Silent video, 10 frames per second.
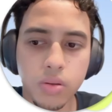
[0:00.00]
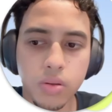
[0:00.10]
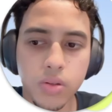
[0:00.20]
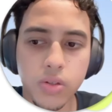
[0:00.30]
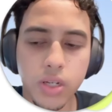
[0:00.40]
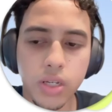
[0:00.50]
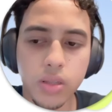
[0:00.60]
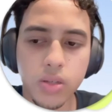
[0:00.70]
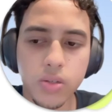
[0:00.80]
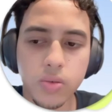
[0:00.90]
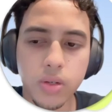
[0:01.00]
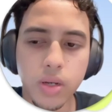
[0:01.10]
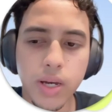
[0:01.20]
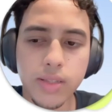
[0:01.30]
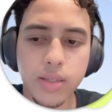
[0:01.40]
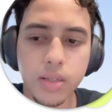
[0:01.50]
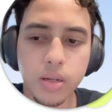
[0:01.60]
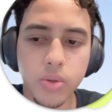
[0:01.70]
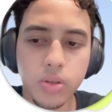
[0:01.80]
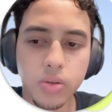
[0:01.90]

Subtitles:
So I like this one, ITW